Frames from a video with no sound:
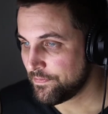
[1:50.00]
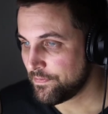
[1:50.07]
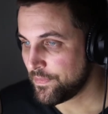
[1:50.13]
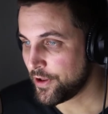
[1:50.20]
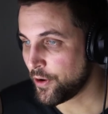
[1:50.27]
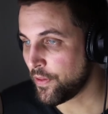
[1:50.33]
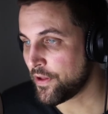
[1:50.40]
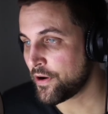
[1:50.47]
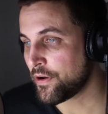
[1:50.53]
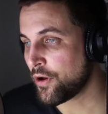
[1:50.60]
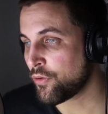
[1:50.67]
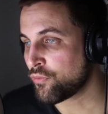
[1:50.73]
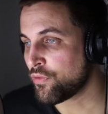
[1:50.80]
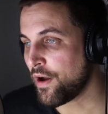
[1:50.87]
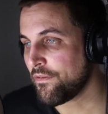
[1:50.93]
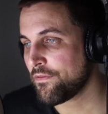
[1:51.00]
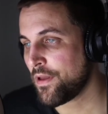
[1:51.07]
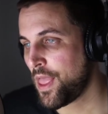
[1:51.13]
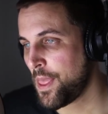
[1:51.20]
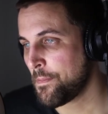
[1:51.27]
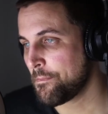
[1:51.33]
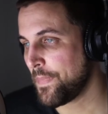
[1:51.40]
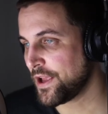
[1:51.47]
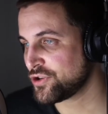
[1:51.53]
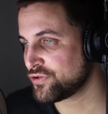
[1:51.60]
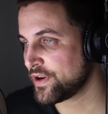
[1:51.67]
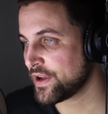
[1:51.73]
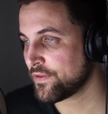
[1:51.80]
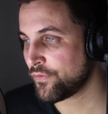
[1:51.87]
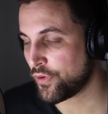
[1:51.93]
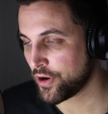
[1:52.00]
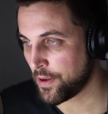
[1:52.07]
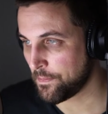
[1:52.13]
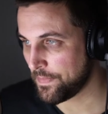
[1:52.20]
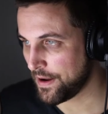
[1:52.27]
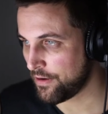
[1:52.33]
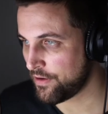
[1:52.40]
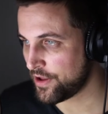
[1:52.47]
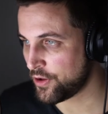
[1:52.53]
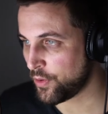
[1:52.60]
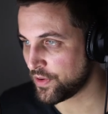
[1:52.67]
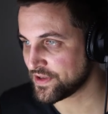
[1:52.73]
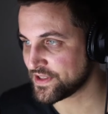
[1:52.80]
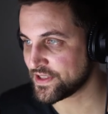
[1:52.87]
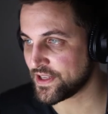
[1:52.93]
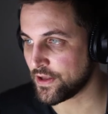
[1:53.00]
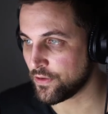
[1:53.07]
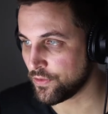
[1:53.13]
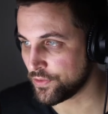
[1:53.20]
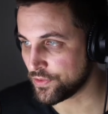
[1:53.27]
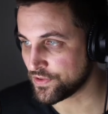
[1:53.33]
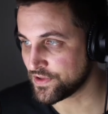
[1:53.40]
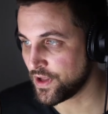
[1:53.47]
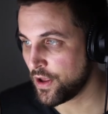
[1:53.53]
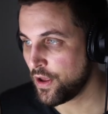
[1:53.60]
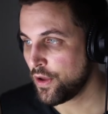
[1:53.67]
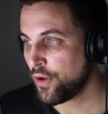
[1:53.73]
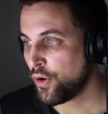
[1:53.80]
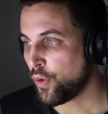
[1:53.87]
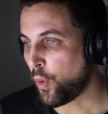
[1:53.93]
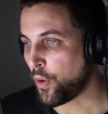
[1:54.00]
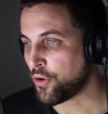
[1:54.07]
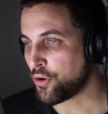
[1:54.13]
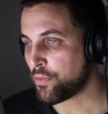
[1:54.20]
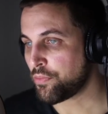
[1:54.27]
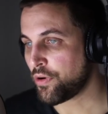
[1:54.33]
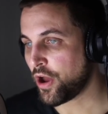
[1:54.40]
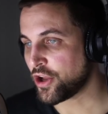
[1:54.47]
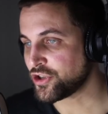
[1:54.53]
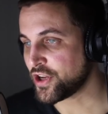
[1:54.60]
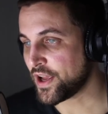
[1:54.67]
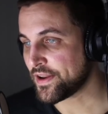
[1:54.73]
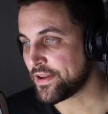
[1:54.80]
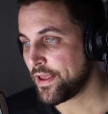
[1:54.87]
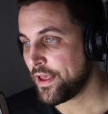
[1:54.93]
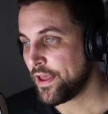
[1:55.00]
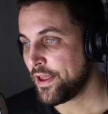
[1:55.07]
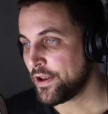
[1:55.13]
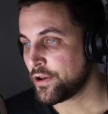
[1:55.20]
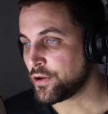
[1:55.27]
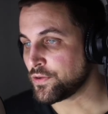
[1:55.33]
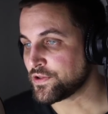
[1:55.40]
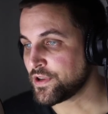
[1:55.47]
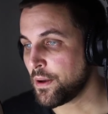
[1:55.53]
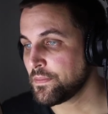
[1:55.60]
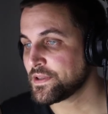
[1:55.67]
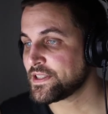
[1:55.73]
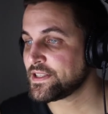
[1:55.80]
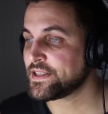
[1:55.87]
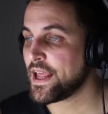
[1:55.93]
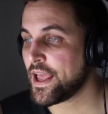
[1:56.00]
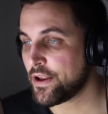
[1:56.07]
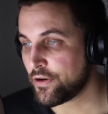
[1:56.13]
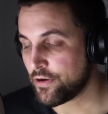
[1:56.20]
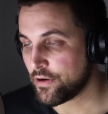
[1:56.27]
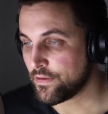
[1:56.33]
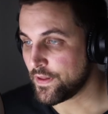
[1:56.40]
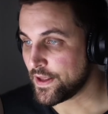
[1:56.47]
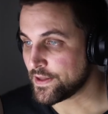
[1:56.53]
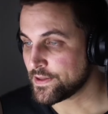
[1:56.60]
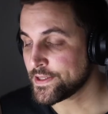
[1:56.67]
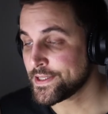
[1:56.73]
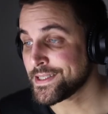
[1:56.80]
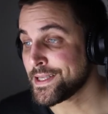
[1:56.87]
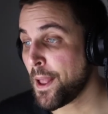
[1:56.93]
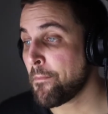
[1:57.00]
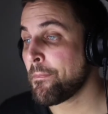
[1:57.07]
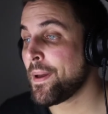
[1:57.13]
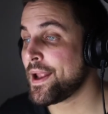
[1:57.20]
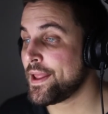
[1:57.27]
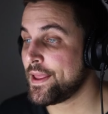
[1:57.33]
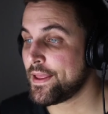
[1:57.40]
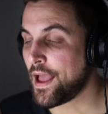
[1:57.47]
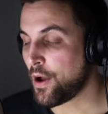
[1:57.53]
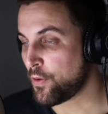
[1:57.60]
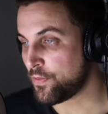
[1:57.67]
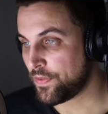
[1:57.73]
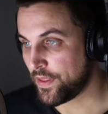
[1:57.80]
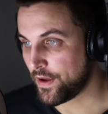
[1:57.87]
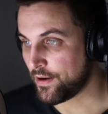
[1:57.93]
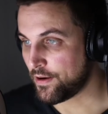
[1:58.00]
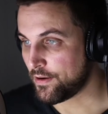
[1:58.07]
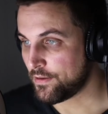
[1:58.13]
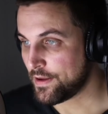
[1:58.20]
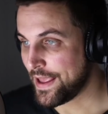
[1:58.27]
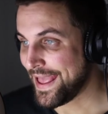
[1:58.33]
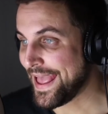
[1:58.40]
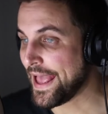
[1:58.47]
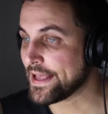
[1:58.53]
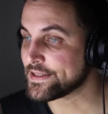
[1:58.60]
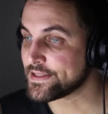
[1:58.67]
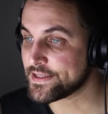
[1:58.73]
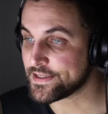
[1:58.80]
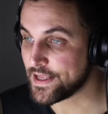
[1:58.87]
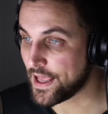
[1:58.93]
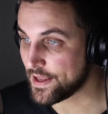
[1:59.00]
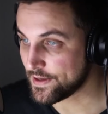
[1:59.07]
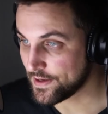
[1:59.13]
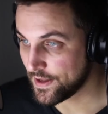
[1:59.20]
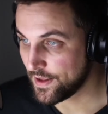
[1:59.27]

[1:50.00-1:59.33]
You know, they're a rough metric for comparing your skills or your project to some standard that somebody out there has set.